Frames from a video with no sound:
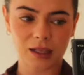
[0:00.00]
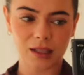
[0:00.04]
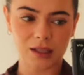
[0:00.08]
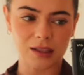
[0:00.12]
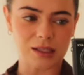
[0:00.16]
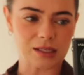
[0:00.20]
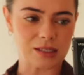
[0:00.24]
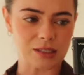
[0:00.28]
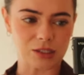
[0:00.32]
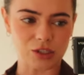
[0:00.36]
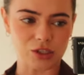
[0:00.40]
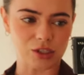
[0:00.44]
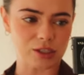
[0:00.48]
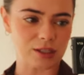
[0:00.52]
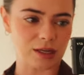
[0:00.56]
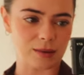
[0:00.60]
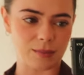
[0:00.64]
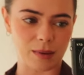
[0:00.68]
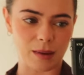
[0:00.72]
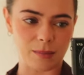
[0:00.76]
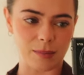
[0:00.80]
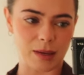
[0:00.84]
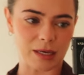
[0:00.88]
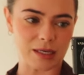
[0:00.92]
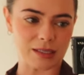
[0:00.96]
this is just going
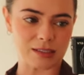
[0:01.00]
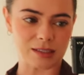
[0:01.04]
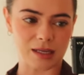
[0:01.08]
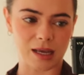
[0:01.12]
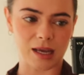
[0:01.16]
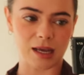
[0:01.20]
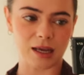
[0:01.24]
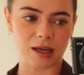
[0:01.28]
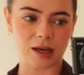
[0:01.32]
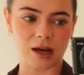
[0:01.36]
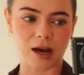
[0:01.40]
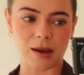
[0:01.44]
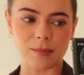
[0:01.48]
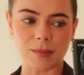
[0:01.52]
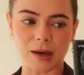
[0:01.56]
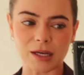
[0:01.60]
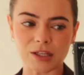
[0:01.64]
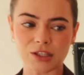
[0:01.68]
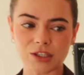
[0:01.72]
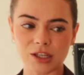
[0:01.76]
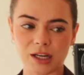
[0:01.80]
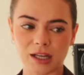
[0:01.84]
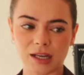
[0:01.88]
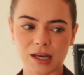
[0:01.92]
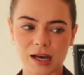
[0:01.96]
to be amazing. I'm
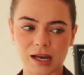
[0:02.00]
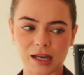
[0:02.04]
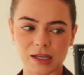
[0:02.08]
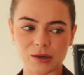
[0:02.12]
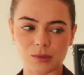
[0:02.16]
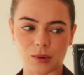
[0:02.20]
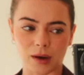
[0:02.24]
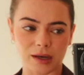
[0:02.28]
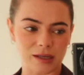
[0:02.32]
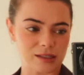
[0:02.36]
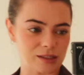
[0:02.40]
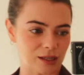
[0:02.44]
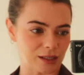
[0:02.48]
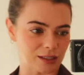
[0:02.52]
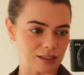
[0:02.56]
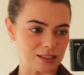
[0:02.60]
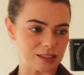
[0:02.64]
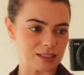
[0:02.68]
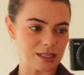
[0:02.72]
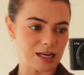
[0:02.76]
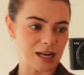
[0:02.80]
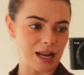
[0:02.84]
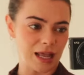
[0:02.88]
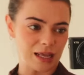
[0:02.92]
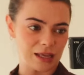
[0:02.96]
actually quite
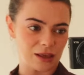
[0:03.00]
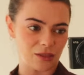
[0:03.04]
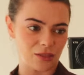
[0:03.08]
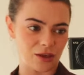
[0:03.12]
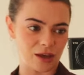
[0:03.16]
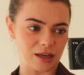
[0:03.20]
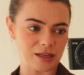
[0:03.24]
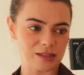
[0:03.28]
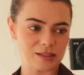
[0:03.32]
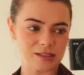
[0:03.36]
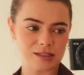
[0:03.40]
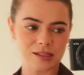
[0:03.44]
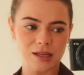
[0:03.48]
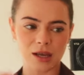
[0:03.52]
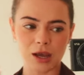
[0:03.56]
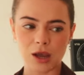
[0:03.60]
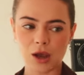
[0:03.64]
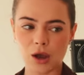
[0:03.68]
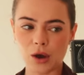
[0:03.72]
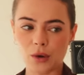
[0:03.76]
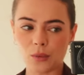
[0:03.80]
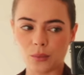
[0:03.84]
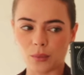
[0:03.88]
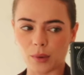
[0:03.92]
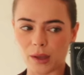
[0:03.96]
excited to layer this
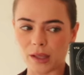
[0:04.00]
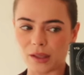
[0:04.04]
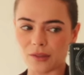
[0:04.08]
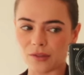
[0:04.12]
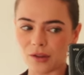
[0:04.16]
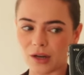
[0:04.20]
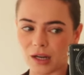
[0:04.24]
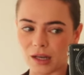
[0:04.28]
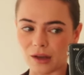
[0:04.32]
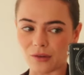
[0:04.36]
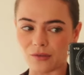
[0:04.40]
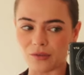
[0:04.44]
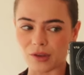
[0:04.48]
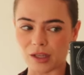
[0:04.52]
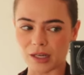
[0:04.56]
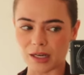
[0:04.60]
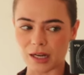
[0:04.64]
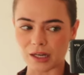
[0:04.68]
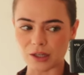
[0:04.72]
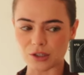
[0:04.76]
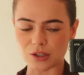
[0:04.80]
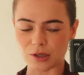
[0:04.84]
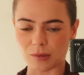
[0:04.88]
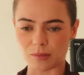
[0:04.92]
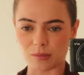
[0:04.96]
with like a
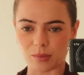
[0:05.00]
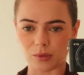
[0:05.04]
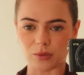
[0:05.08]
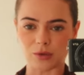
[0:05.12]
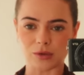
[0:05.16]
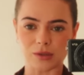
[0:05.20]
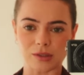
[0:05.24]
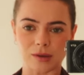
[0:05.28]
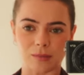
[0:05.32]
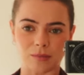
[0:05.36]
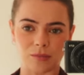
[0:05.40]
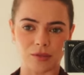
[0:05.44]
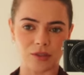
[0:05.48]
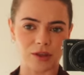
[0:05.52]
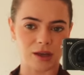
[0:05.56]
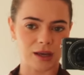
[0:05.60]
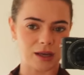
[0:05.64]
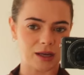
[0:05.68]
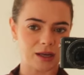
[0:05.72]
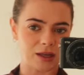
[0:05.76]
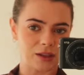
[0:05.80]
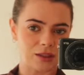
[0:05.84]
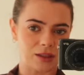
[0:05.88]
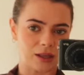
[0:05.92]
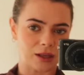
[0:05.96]
V-neck jumper or
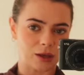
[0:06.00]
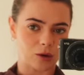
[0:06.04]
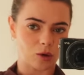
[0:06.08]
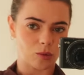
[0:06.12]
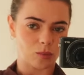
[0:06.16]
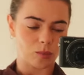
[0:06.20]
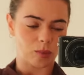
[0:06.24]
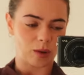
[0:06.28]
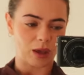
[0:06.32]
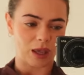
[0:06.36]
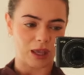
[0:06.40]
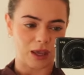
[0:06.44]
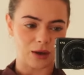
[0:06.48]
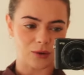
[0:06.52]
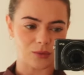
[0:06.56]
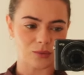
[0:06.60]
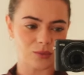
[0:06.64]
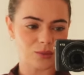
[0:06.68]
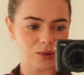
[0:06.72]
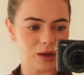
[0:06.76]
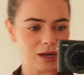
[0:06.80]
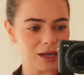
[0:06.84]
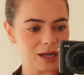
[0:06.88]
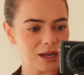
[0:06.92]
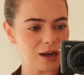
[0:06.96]
something. I think it would be
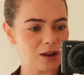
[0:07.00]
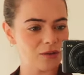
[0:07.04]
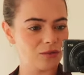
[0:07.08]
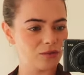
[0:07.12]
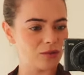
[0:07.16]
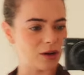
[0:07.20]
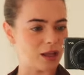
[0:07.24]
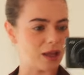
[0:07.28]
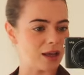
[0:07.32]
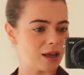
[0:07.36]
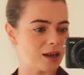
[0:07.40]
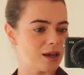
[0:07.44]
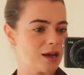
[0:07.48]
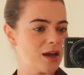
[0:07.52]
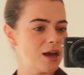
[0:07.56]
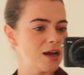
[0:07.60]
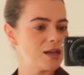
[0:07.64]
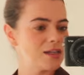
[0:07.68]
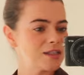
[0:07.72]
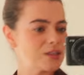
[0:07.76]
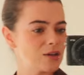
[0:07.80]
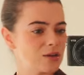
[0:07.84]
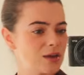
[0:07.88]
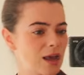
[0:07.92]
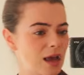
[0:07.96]
really lovely.
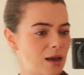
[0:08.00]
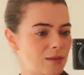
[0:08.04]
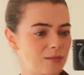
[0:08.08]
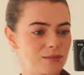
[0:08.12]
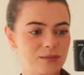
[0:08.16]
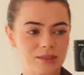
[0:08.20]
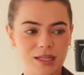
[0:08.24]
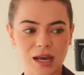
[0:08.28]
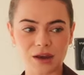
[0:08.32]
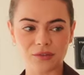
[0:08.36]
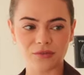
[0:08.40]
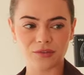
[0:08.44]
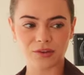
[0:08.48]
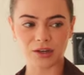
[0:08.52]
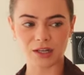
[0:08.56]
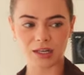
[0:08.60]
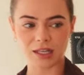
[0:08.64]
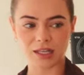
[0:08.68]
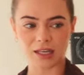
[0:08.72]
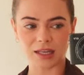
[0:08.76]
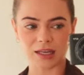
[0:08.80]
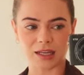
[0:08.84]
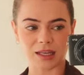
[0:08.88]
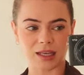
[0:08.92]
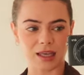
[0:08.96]
So yeah,
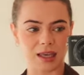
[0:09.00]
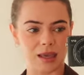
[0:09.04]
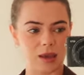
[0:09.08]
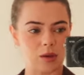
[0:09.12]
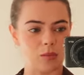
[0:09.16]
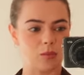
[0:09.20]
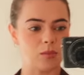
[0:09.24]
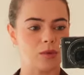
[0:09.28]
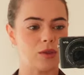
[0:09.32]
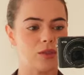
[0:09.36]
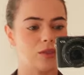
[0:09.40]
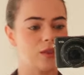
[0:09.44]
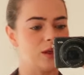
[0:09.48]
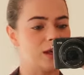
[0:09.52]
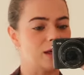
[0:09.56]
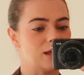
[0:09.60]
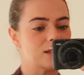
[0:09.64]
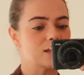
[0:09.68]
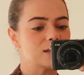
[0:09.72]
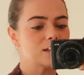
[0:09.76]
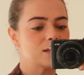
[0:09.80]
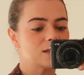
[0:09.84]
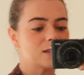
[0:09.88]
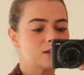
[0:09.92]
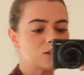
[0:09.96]
definitely going to keep
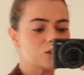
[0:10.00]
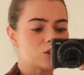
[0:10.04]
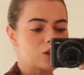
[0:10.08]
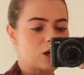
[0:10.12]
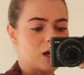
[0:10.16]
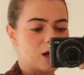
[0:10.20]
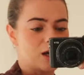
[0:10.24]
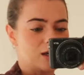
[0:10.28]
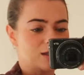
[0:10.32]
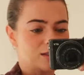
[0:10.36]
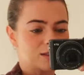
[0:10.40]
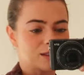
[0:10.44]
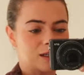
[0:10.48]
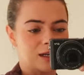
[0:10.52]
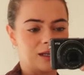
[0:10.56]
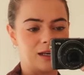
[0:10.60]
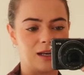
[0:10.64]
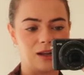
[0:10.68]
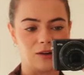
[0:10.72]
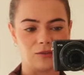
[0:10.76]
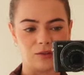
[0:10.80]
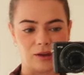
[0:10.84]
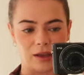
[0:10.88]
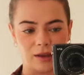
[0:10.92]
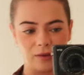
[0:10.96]
this shirt. I
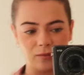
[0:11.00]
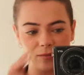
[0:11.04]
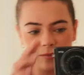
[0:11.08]
love it.